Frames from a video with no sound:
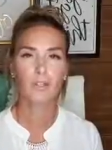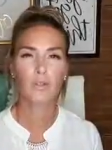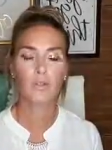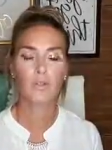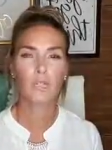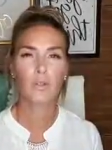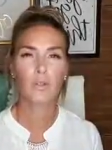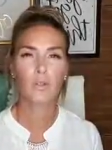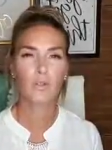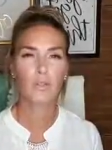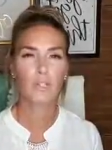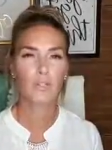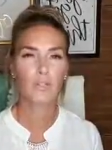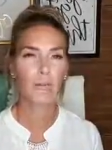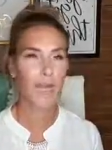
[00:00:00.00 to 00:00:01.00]
As long
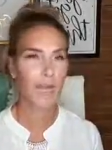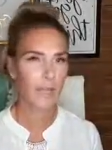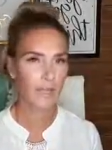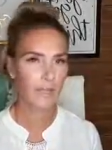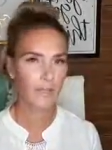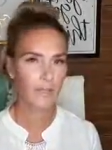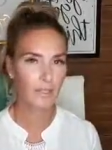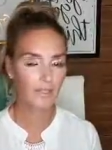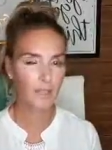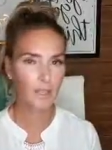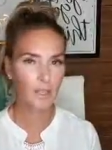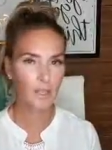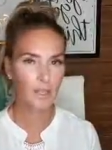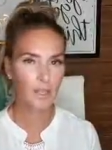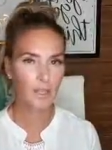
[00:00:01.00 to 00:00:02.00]
as you're adding
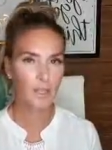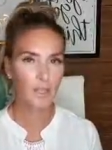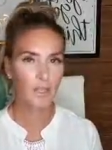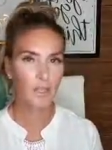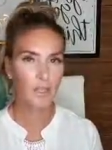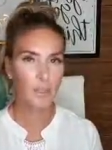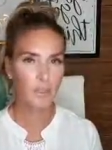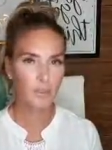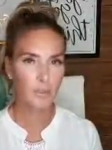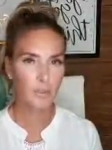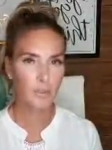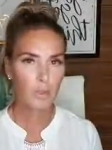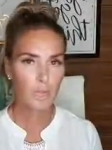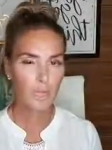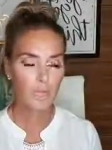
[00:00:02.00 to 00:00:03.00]
something
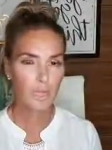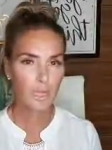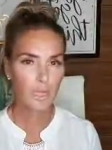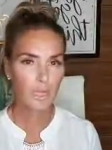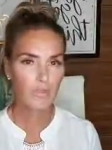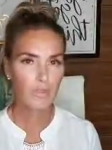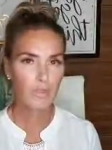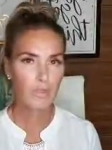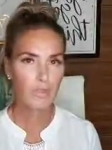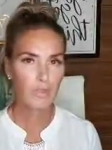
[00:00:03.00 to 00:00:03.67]
to it,